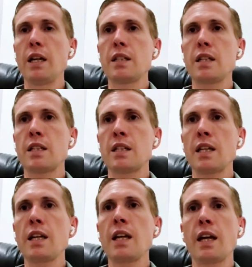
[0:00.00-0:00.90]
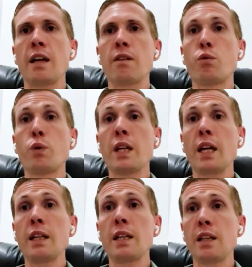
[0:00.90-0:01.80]
to see if we
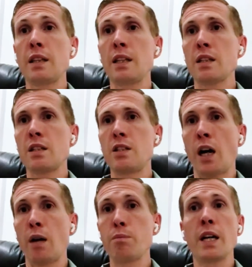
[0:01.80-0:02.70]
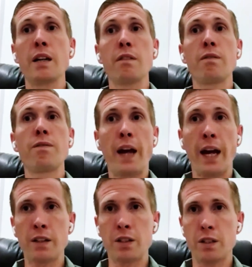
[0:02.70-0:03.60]
can get this job done
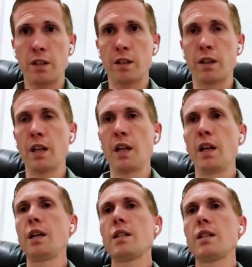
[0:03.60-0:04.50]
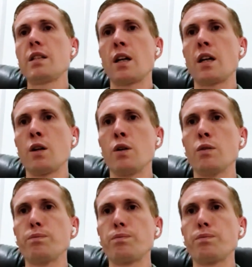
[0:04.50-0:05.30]
faster. So